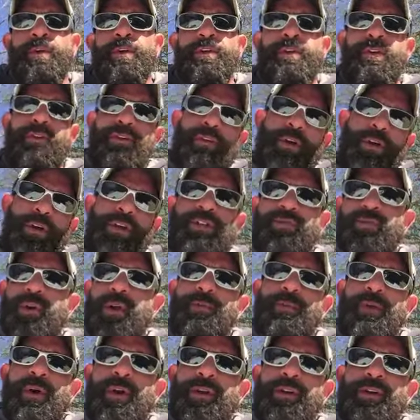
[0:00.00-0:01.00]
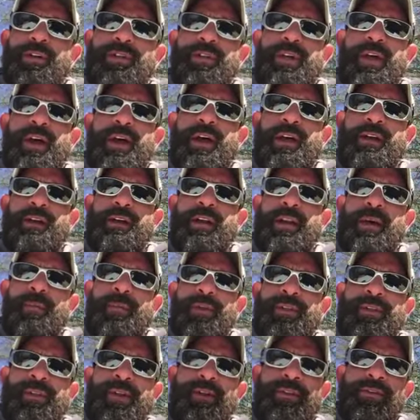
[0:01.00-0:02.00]
Your dog is right by your side, and I'm
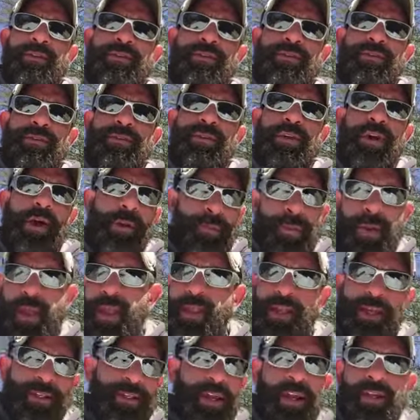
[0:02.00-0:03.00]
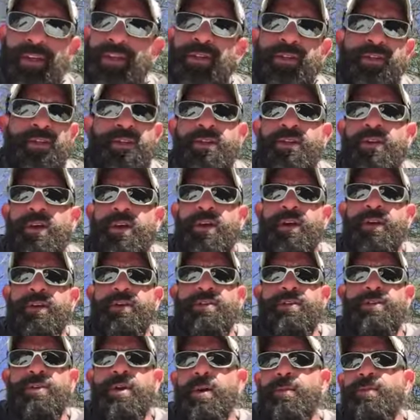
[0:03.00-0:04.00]
going to tell you, stop paying attention to your dog.
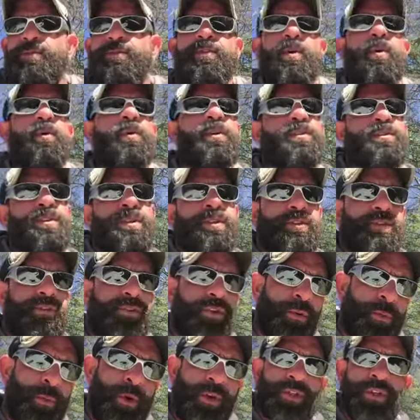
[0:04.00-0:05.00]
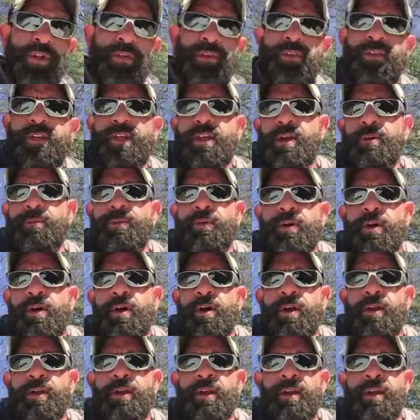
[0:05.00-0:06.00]
Stop focusing so much on the damn
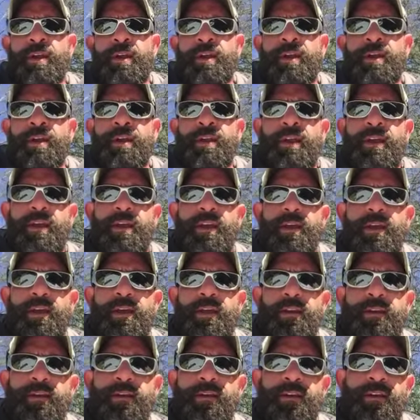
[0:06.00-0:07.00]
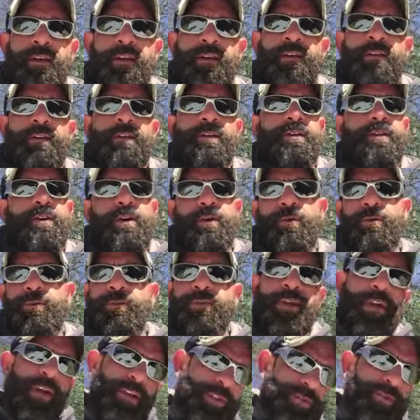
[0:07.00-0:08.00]
dog and, you know,
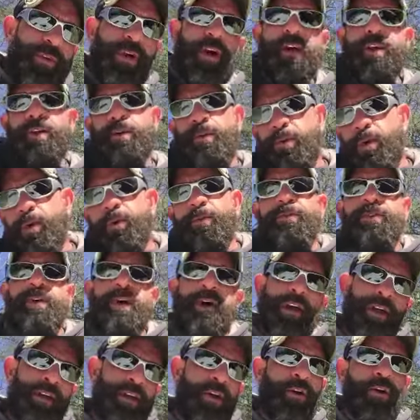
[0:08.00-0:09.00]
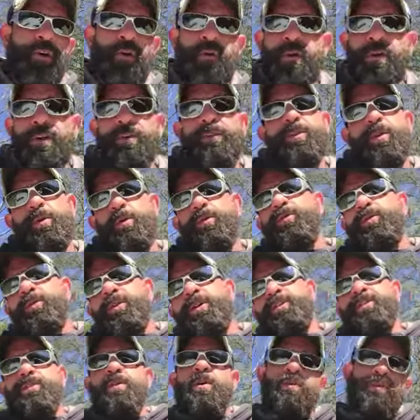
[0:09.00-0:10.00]
yes Fido, no Fido, and don't do
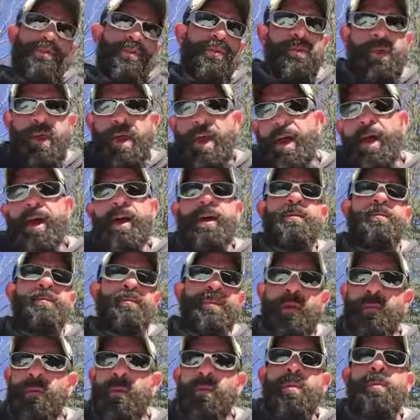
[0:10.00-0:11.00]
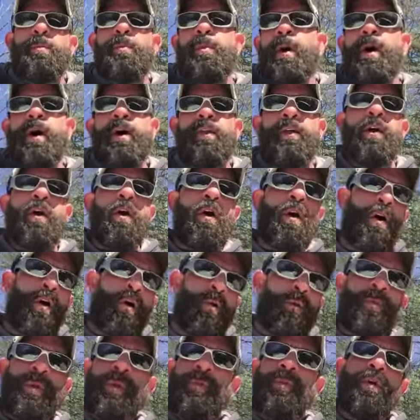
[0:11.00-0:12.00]
this, don't do that, and blah, blah, blah, blah.
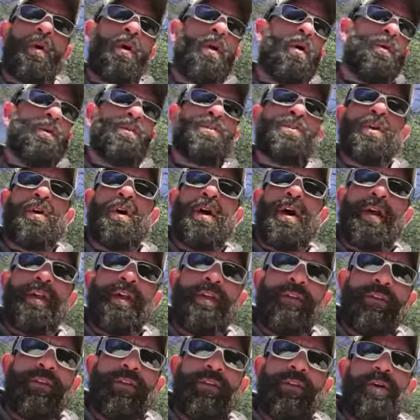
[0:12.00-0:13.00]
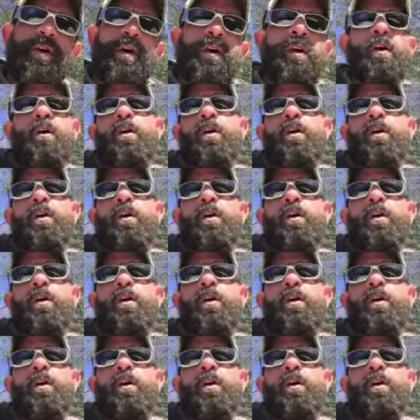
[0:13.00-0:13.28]
People are always talking to the dog.